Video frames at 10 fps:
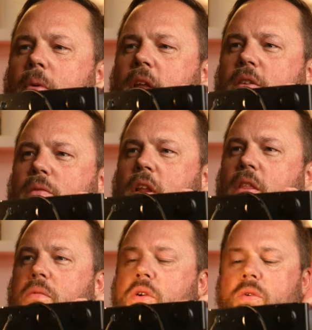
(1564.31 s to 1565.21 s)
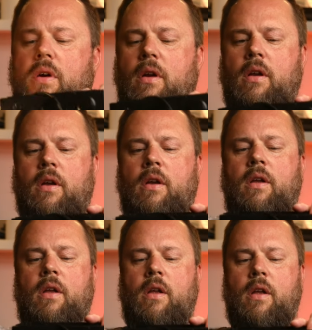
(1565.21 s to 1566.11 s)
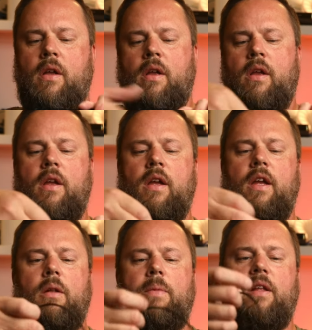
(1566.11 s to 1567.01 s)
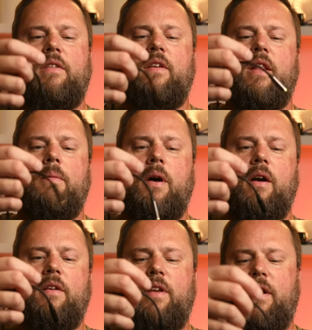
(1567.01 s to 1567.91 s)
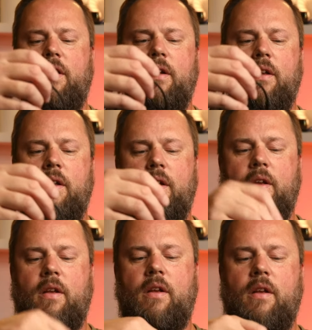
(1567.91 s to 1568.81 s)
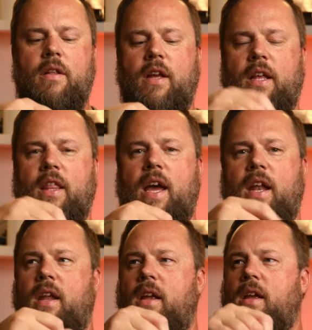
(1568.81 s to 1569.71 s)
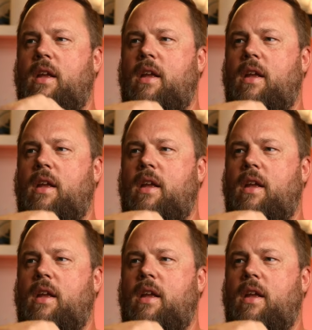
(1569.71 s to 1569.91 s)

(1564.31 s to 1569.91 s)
cable that's running through. It'll be inside the box here, like that.